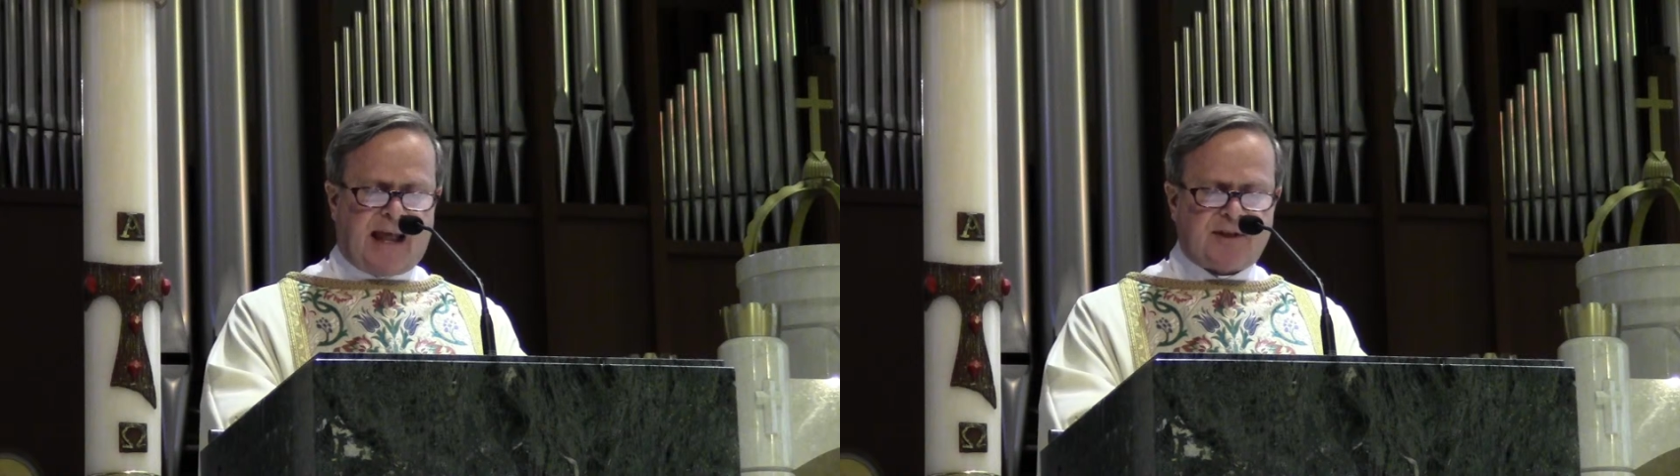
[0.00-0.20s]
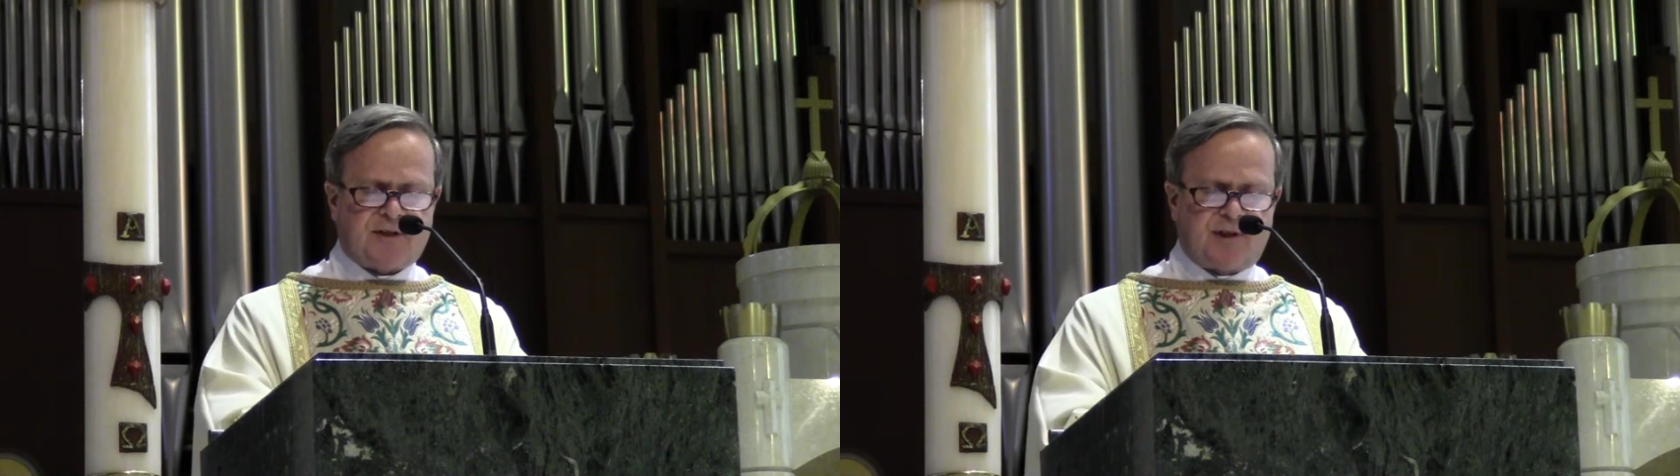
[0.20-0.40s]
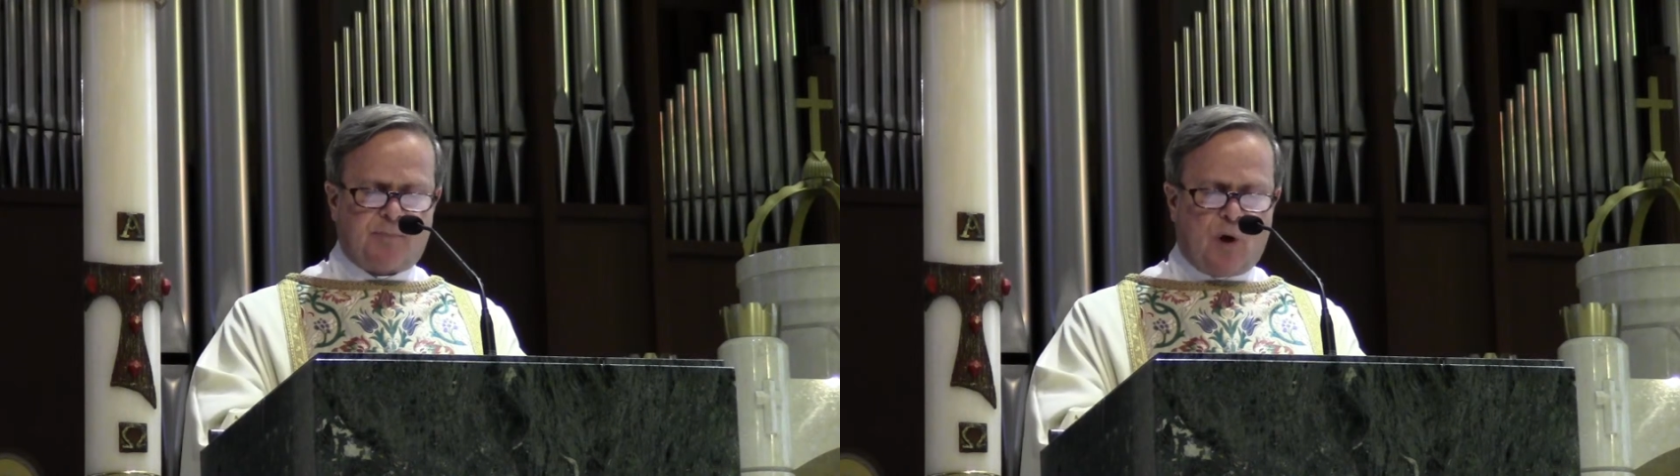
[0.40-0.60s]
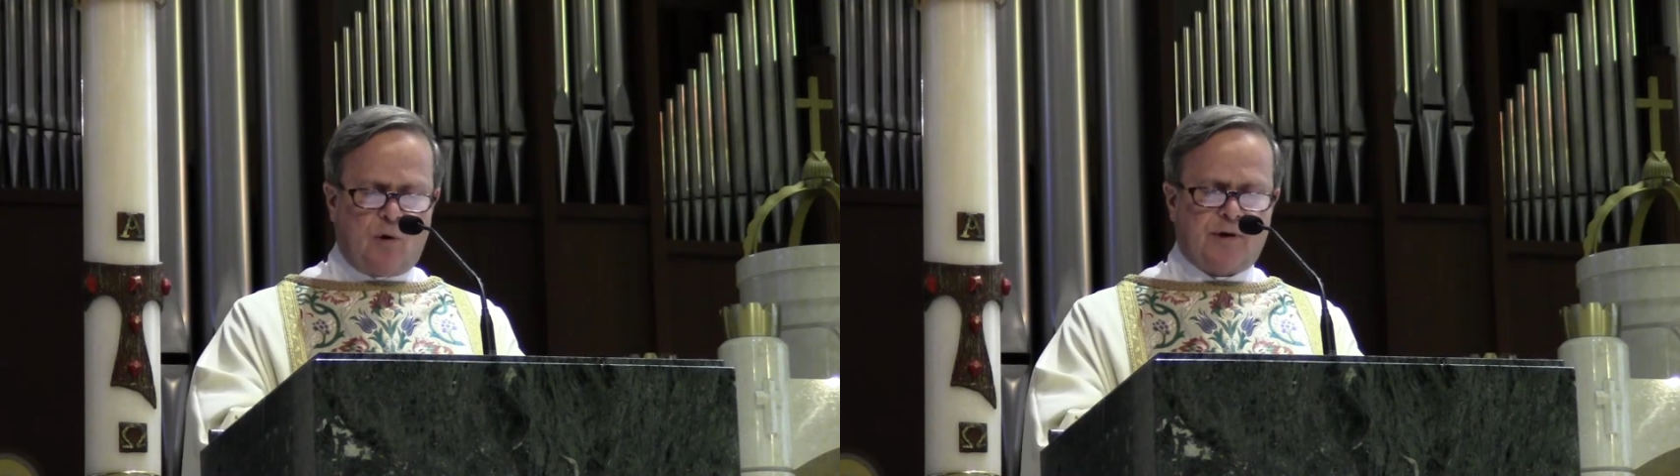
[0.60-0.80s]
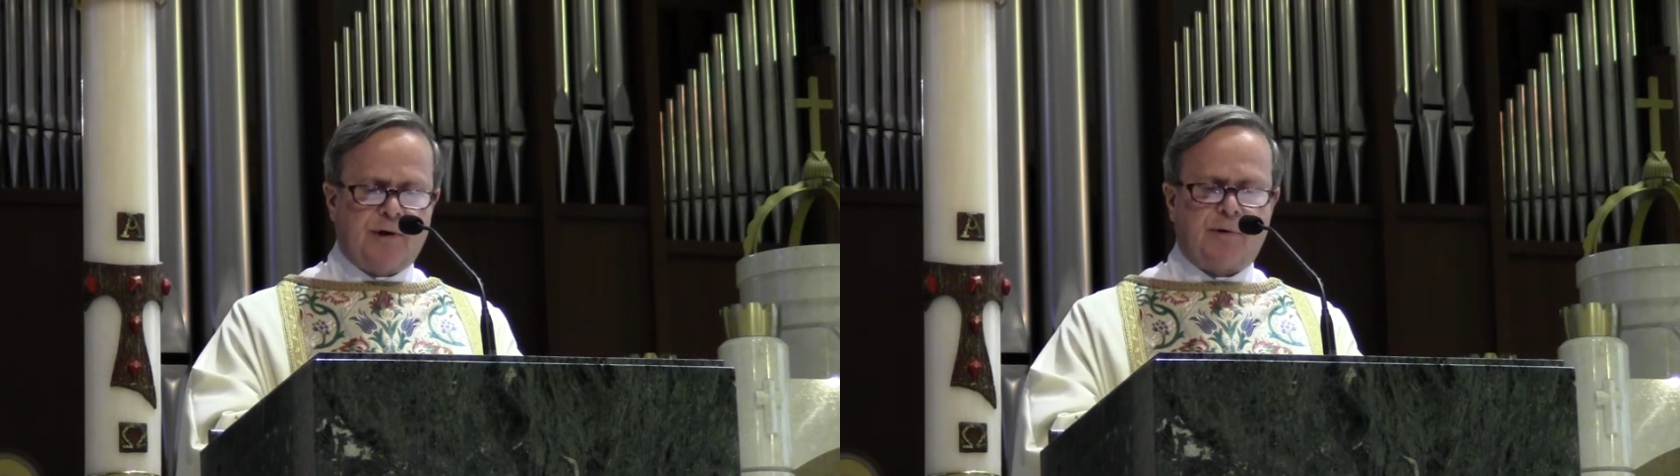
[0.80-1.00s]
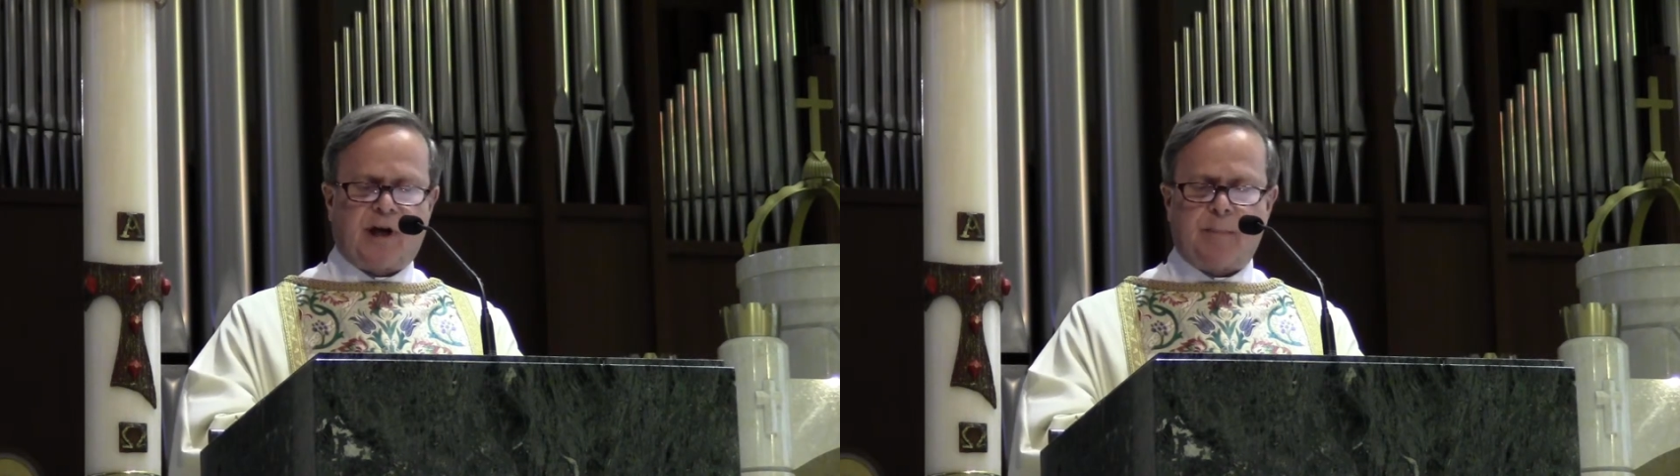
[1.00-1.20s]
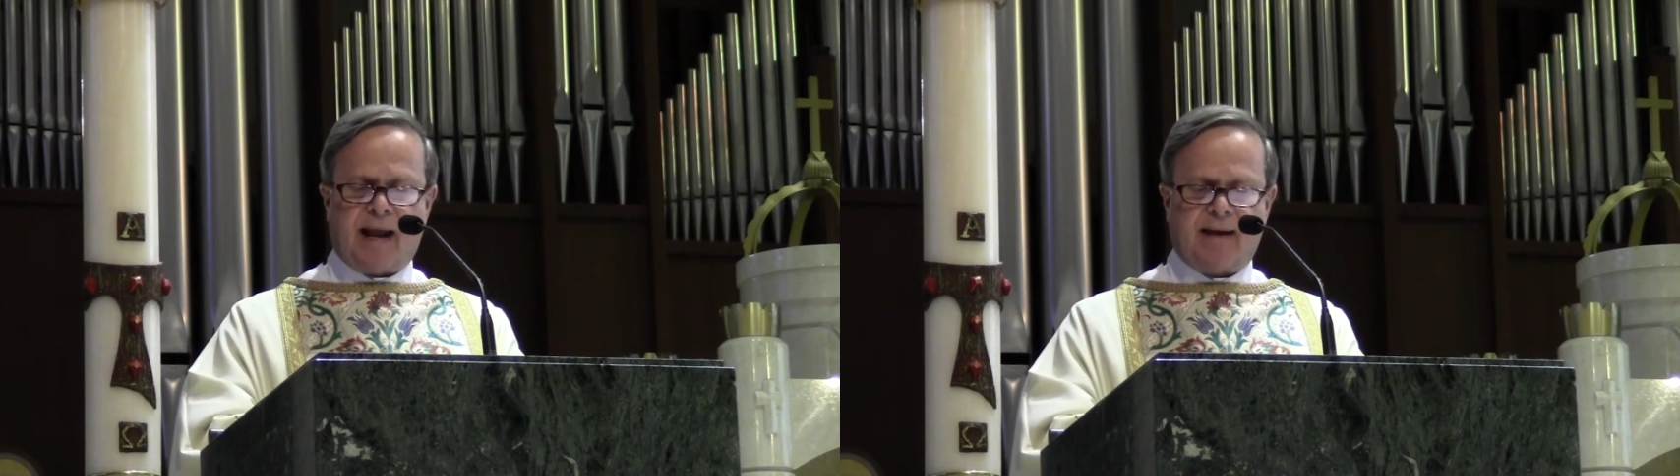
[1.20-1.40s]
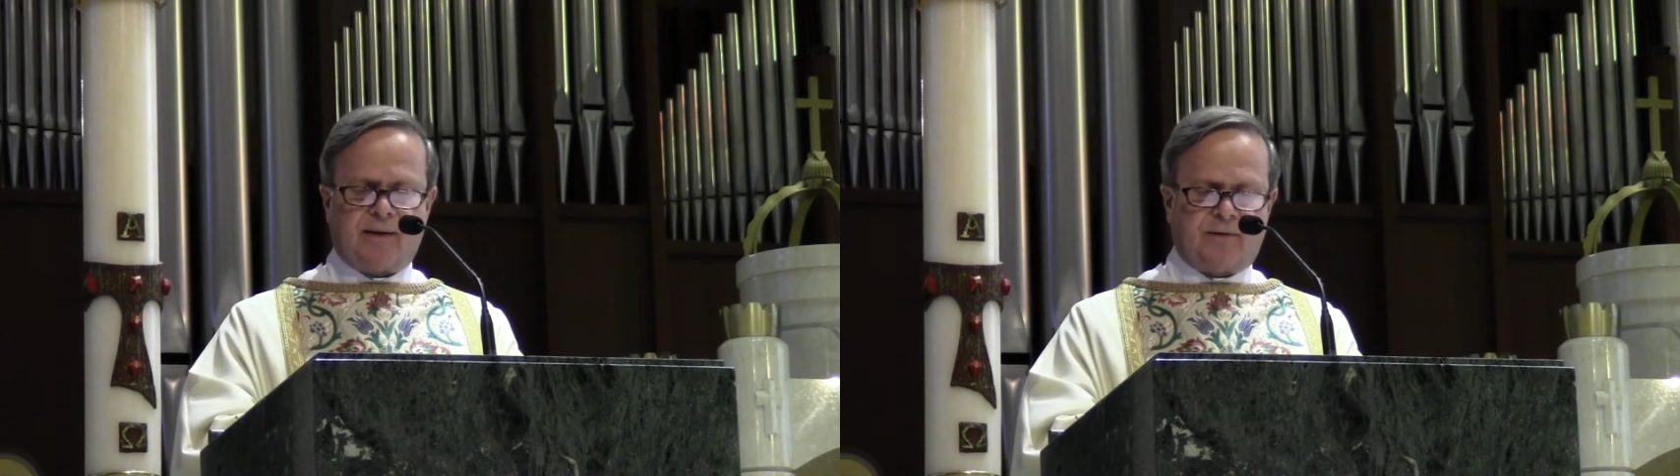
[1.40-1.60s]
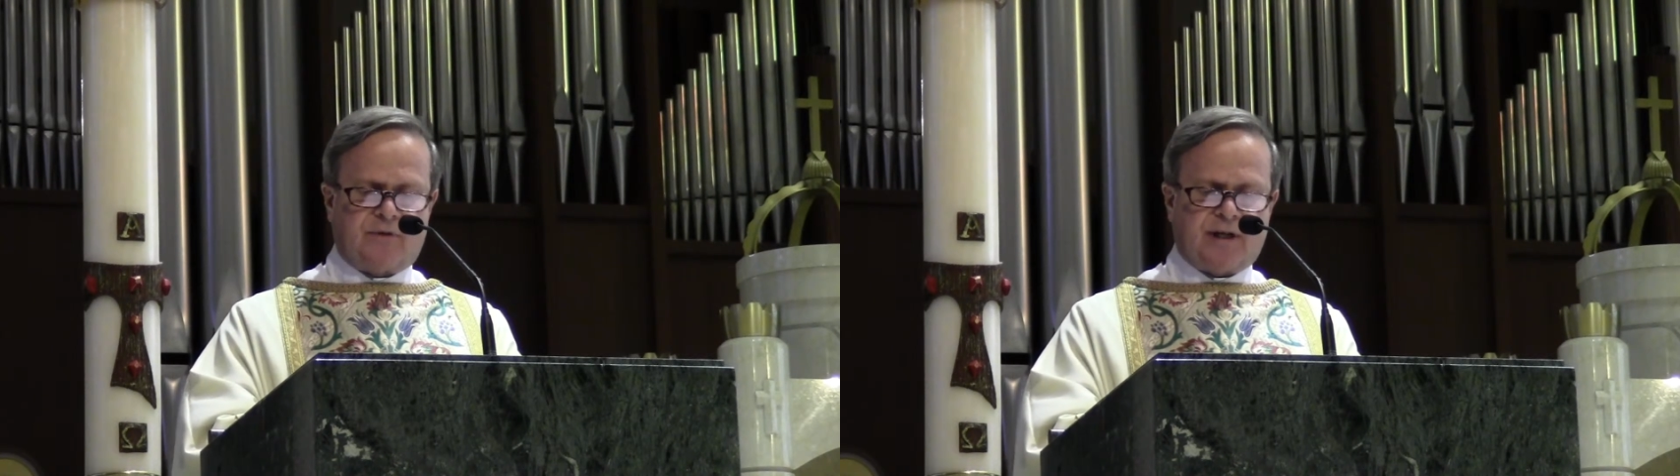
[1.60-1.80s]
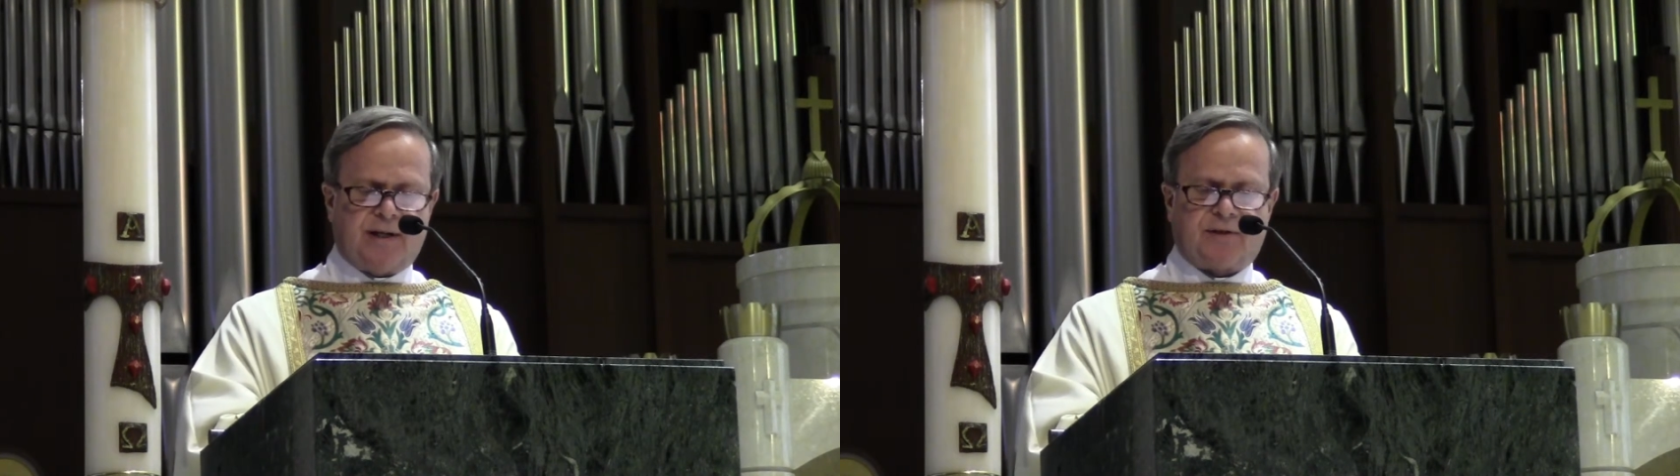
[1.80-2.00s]
That's the bold new command
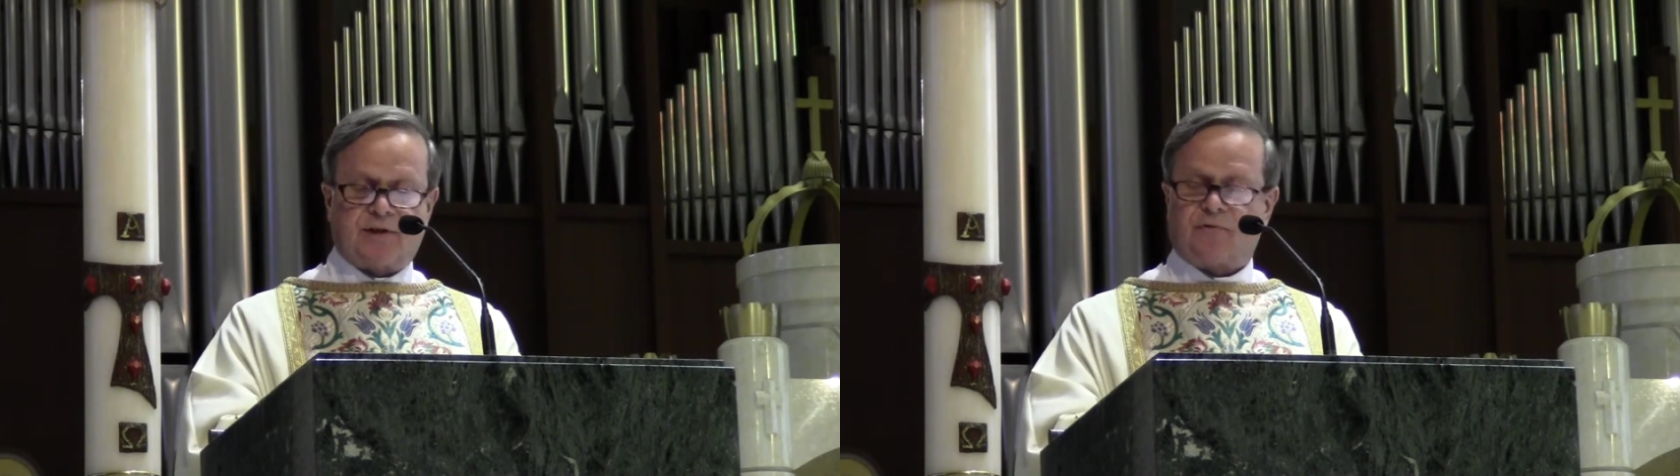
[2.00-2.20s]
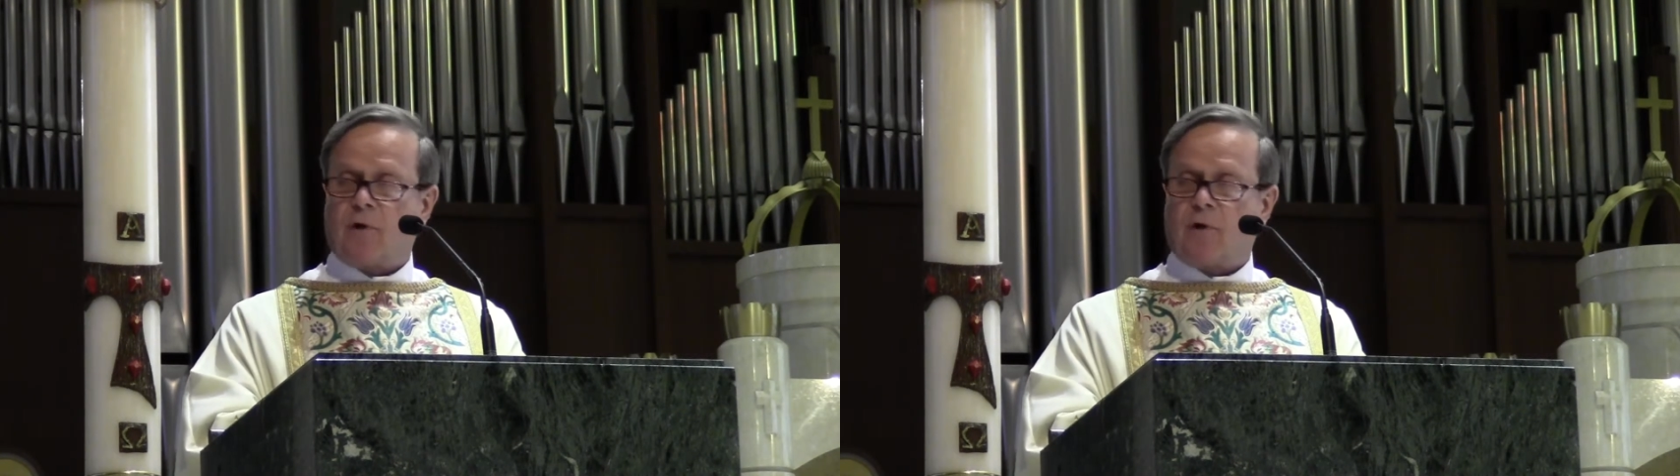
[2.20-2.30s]
of Jesus